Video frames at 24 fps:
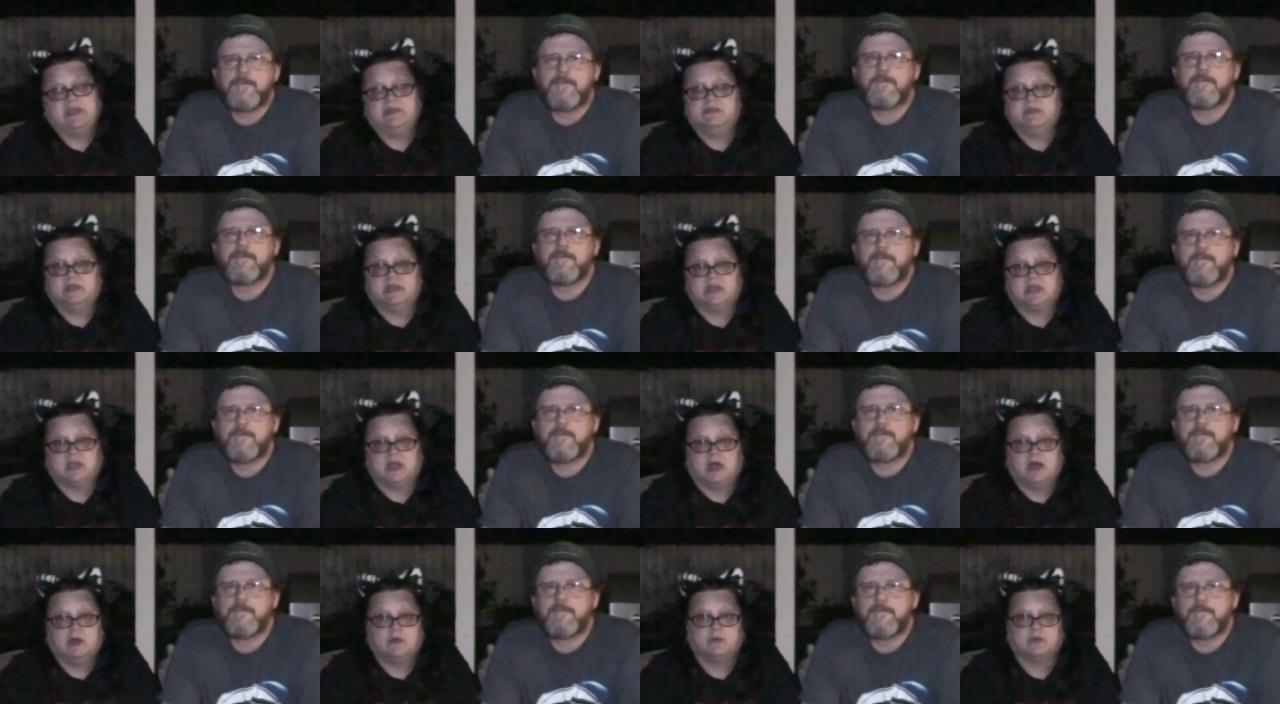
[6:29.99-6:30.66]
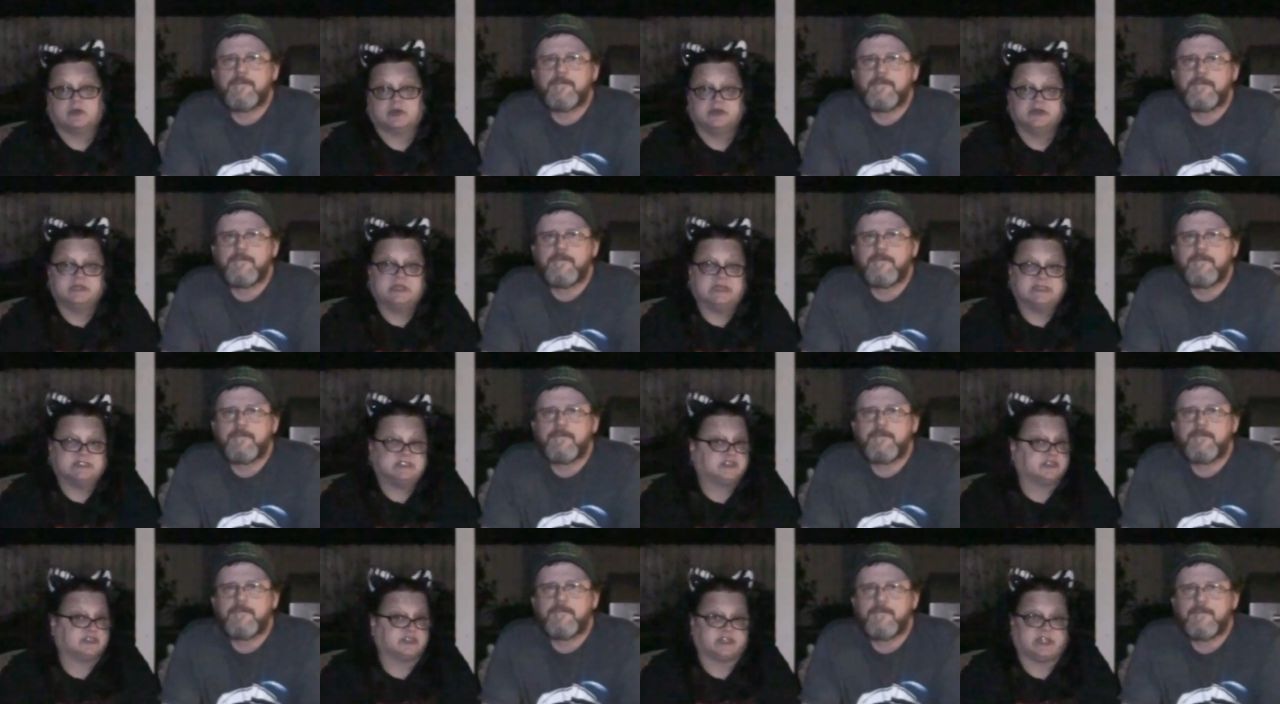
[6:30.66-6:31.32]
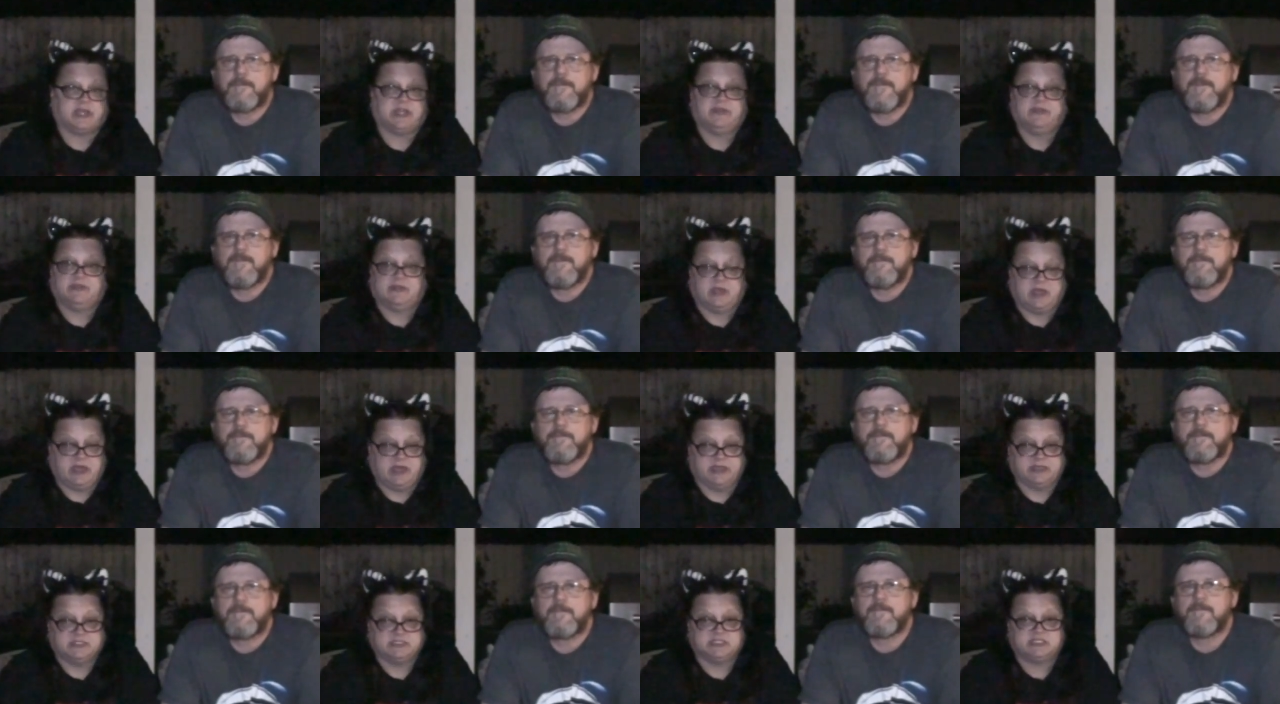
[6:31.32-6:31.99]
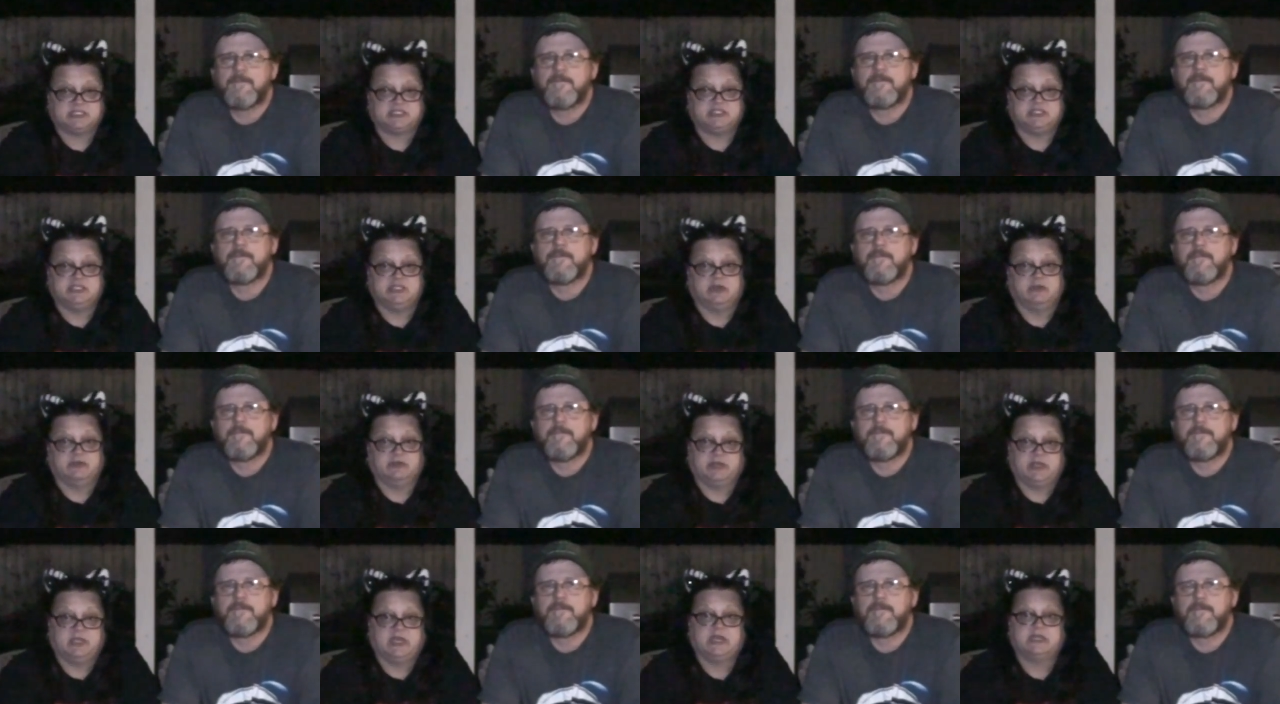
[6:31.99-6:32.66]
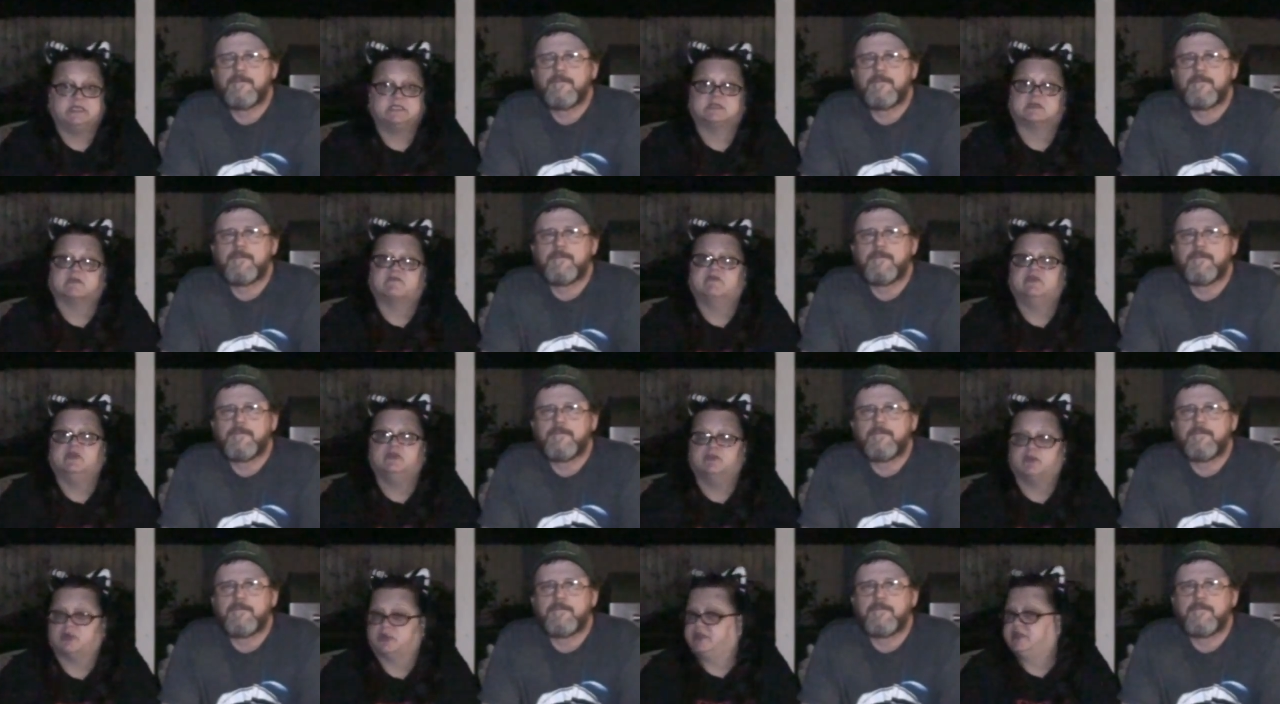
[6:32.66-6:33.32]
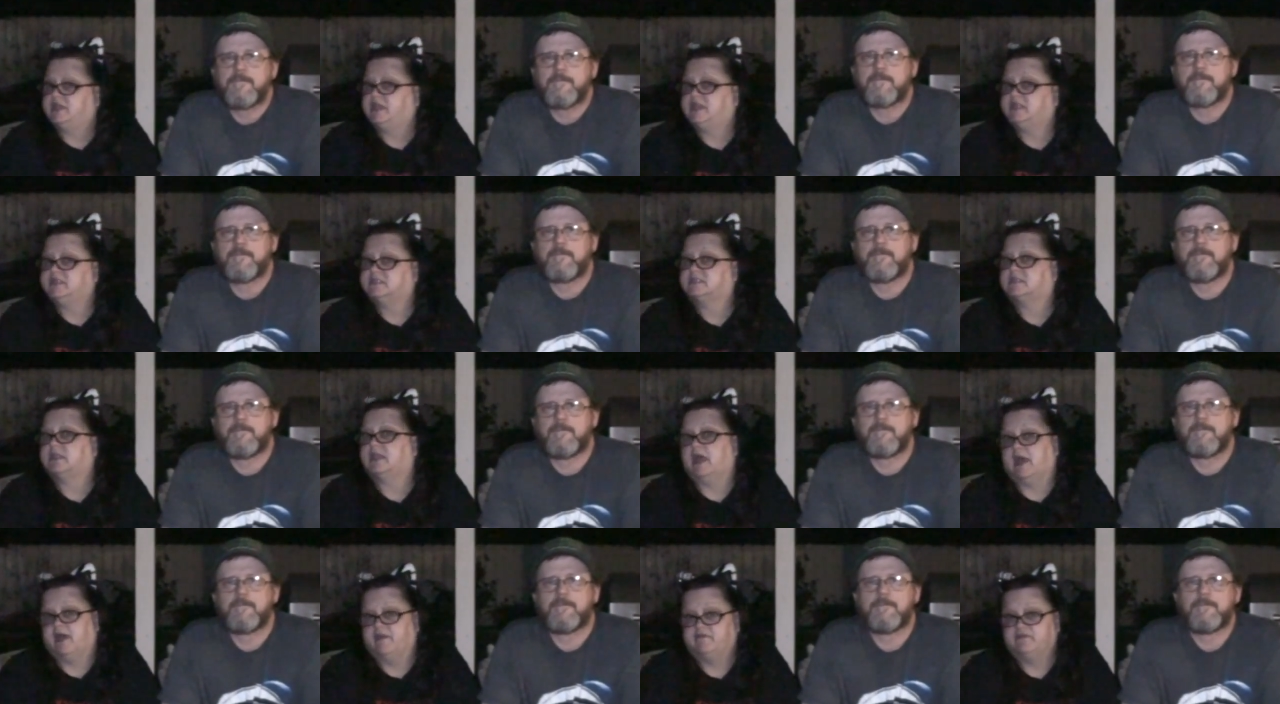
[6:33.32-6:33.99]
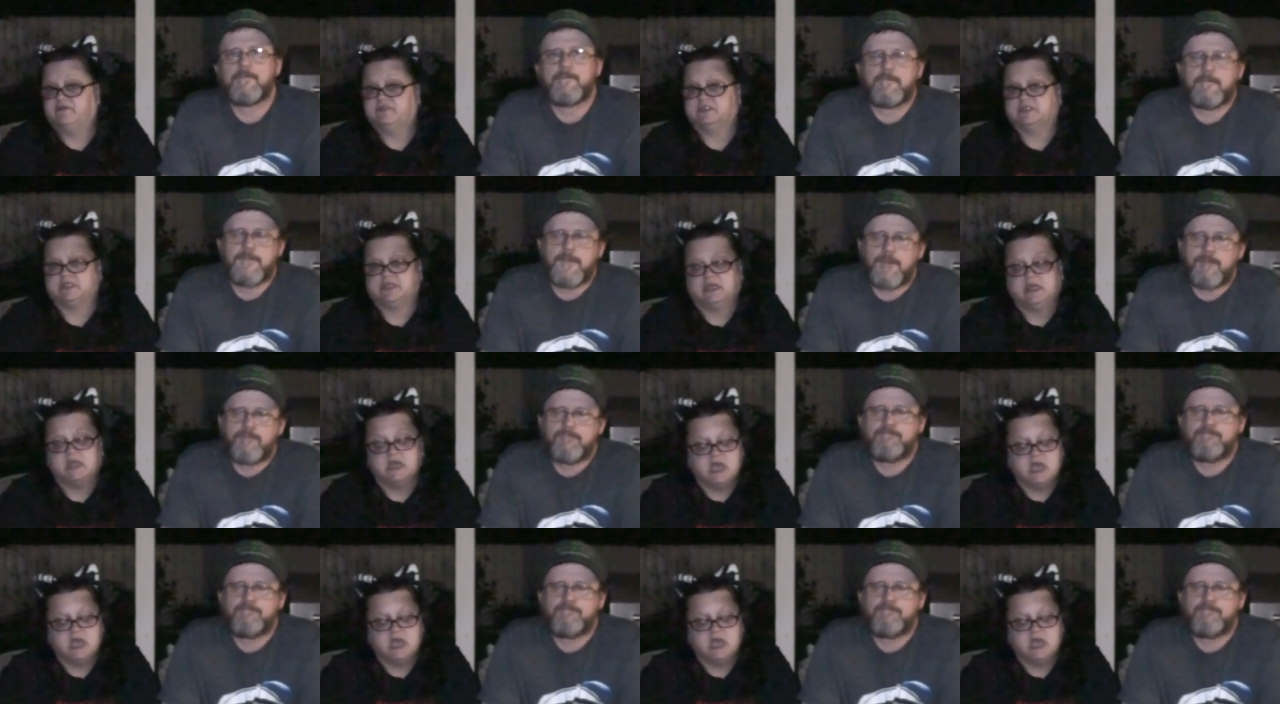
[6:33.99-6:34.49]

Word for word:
Speaker 1: and they got word yesterday that she only has a few more days left.